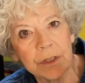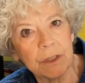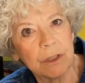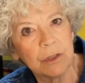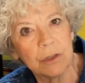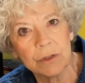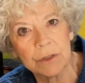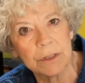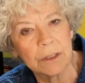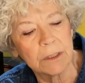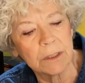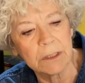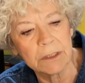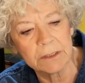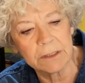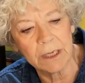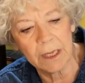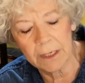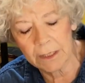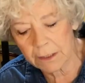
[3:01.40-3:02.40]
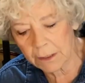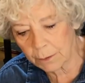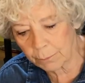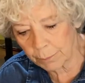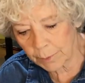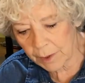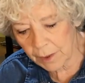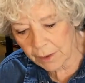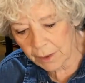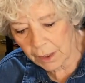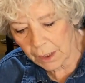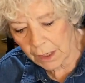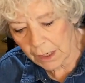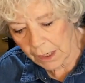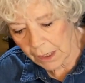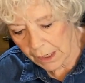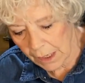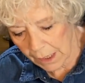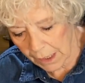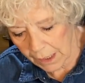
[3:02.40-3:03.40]
to use a little tiny bit,
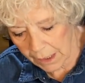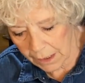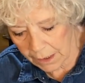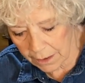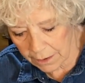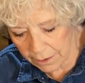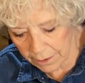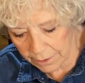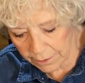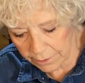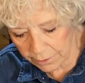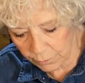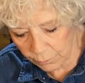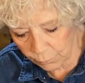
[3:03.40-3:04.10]
and